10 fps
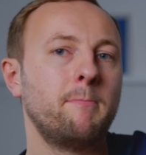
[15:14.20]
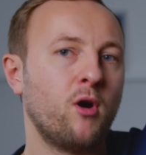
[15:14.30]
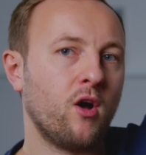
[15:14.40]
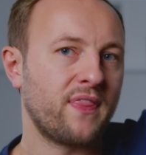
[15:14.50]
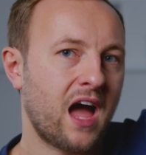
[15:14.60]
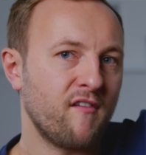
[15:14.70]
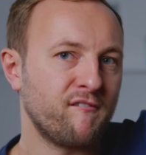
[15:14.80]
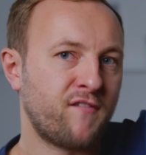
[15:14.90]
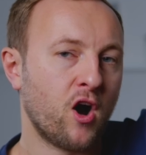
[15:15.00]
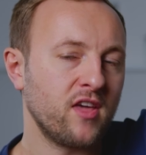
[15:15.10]
But that
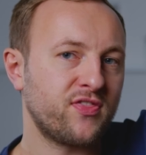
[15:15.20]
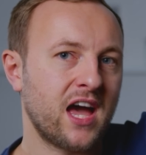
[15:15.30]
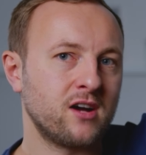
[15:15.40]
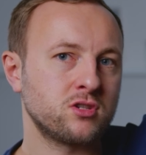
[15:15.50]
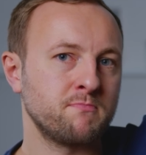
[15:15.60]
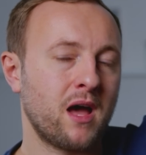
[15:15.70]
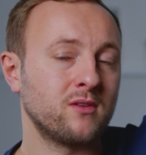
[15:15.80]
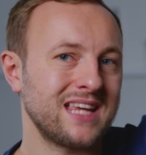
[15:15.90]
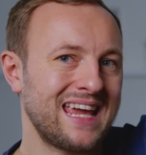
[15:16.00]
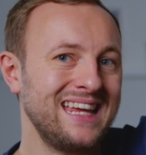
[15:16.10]

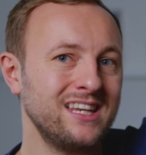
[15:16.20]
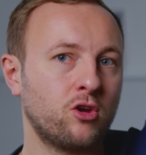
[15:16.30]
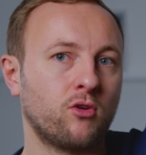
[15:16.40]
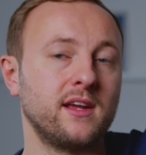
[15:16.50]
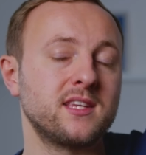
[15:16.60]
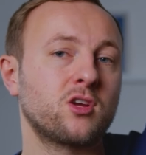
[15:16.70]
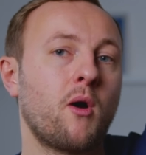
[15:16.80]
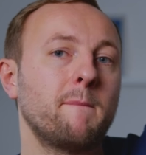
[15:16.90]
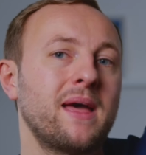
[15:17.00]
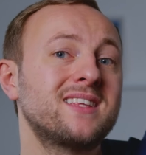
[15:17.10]
£5,000 increase
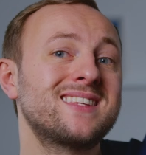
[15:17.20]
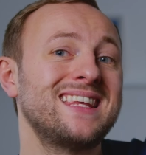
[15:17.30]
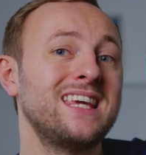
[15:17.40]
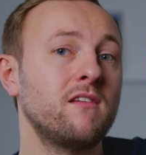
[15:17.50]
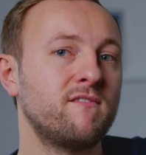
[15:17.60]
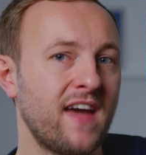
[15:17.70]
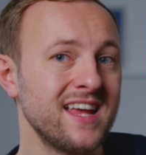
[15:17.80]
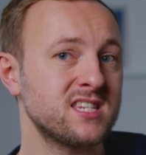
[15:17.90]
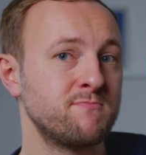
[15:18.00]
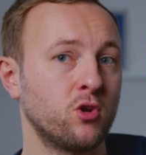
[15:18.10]
compared to the
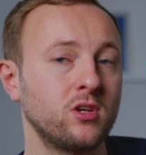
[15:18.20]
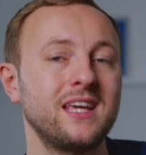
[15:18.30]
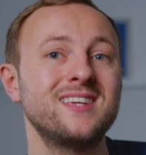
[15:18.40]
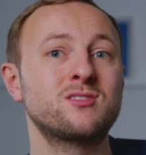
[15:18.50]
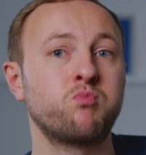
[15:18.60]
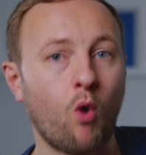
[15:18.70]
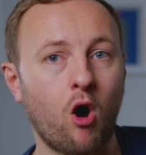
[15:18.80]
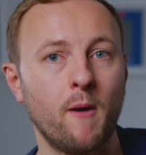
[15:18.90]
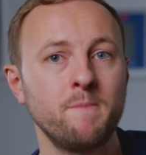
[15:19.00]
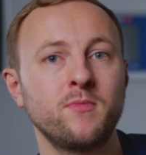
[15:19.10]
investment is
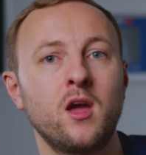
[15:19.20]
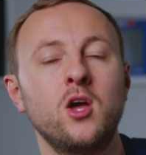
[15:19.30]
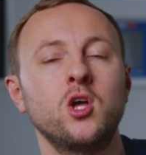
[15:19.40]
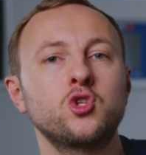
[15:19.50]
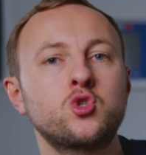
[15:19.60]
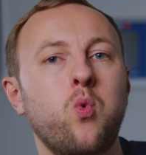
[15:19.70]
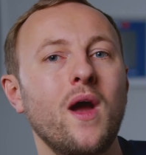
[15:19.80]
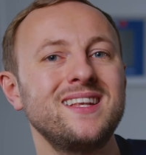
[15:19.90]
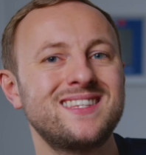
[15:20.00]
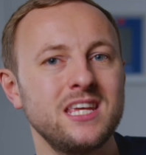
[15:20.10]
what?
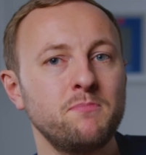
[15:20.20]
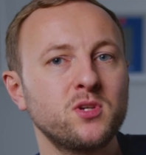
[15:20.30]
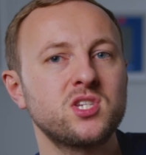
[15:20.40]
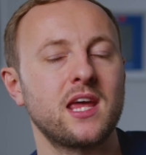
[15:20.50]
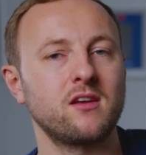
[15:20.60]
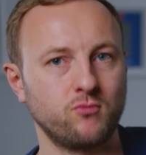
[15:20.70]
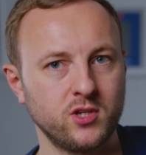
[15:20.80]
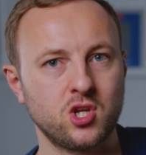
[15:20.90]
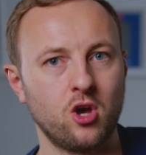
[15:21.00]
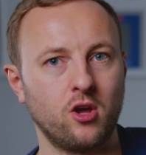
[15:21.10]
20%
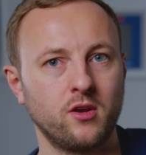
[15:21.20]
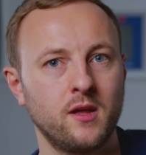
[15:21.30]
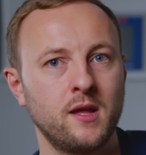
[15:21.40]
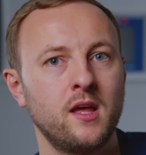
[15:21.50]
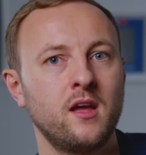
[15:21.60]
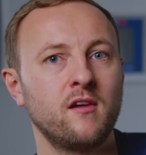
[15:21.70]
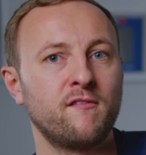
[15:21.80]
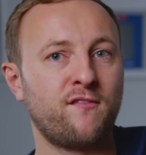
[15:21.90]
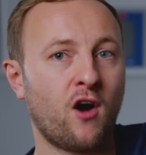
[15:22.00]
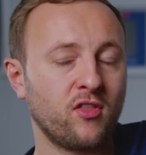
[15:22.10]
return.
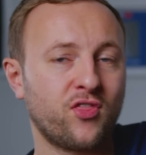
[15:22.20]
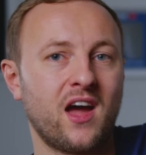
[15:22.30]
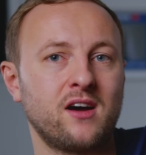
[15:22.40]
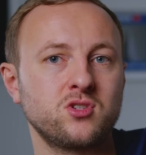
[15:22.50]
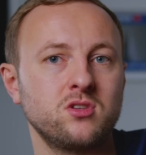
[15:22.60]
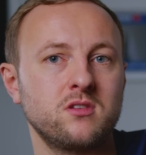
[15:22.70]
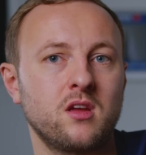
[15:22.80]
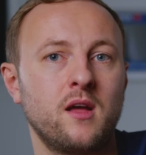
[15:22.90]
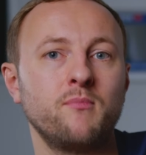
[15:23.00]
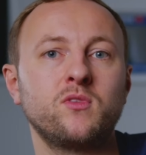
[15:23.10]
5,000
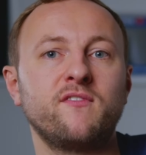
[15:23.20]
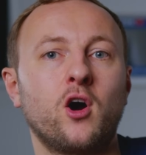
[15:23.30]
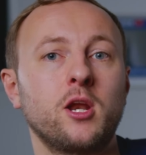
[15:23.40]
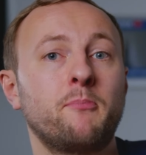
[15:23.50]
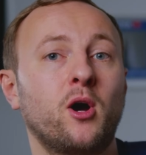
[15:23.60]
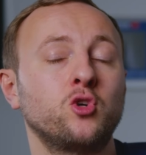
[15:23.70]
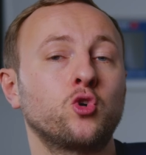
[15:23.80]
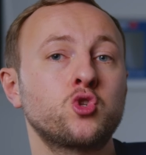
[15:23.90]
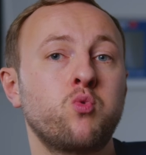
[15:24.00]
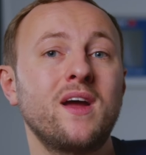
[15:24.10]
divided by
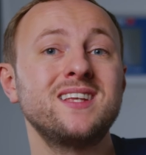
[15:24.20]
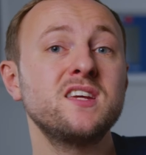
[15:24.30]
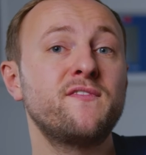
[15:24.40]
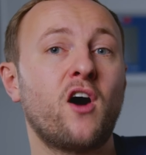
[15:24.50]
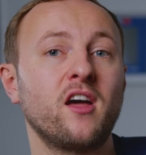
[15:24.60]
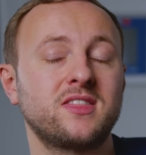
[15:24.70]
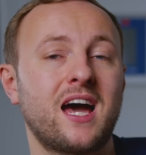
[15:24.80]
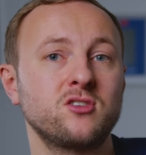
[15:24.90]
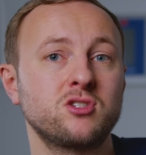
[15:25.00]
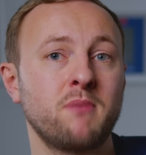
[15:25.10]
your
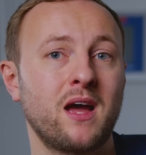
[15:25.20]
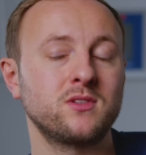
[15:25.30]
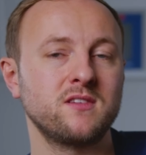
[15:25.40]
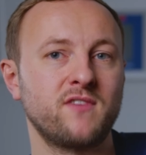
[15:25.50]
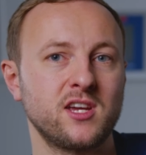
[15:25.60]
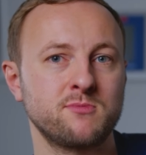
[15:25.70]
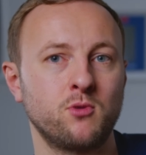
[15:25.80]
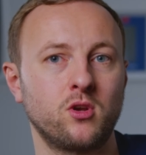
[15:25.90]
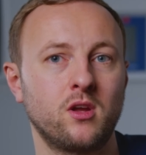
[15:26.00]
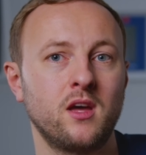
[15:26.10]
£25,000
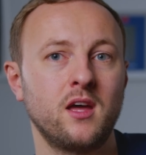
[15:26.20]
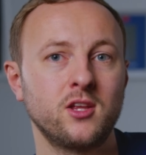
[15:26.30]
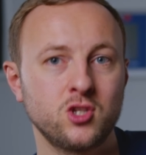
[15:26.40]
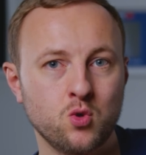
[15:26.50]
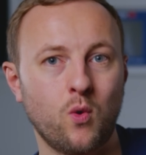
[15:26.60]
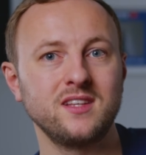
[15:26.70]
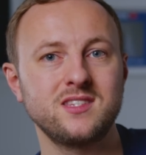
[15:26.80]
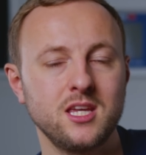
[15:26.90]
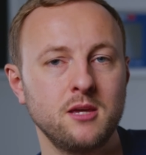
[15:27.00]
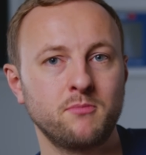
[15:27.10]
investment.
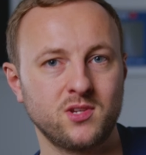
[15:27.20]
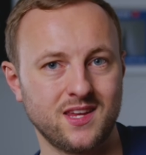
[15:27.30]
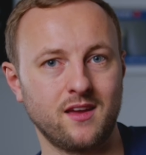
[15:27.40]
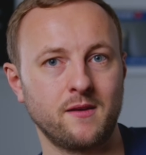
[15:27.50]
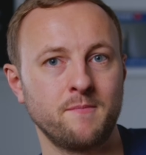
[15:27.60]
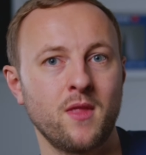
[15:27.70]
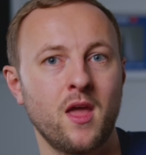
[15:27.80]
20%.